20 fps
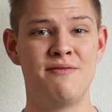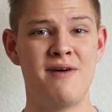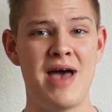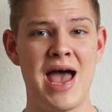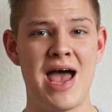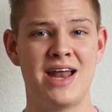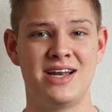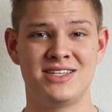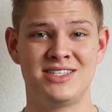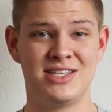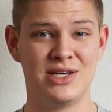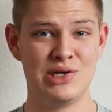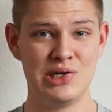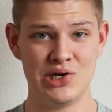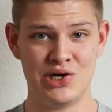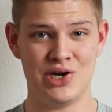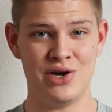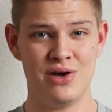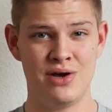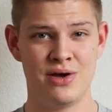fat, I still
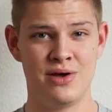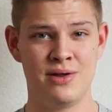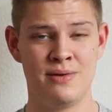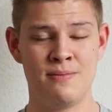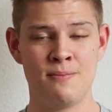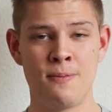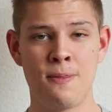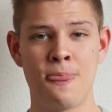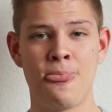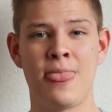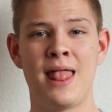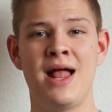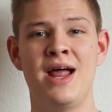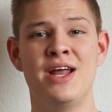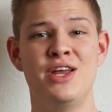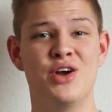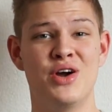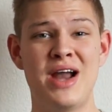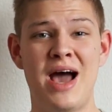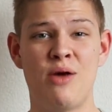look good.
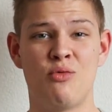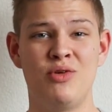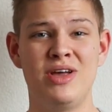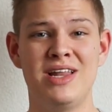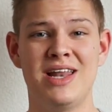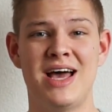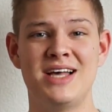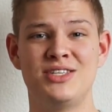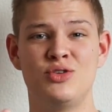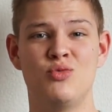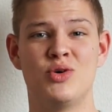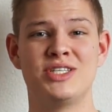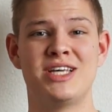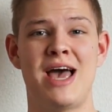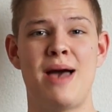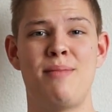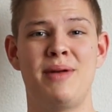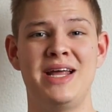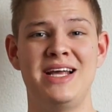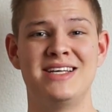You're not realizing what's
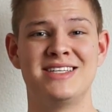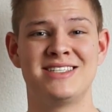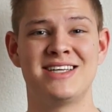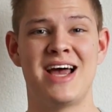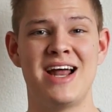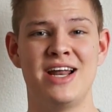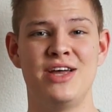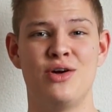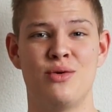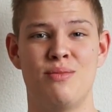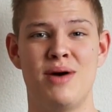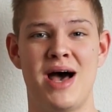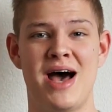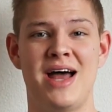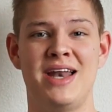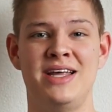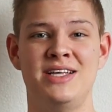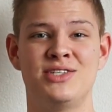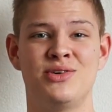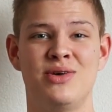happening inside of your
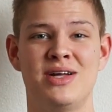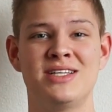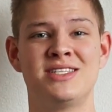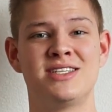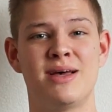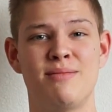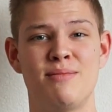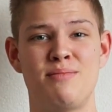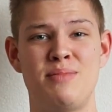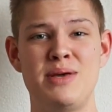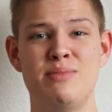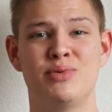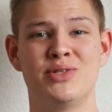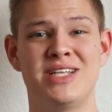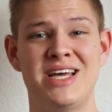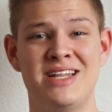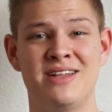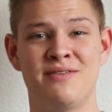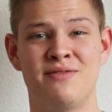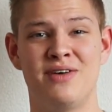body. So that's something people
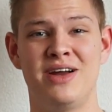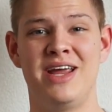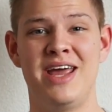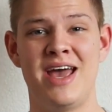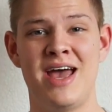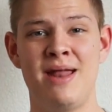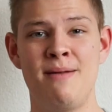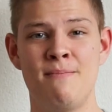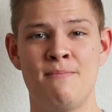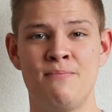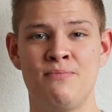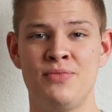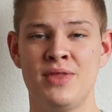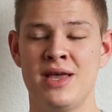tend to forget.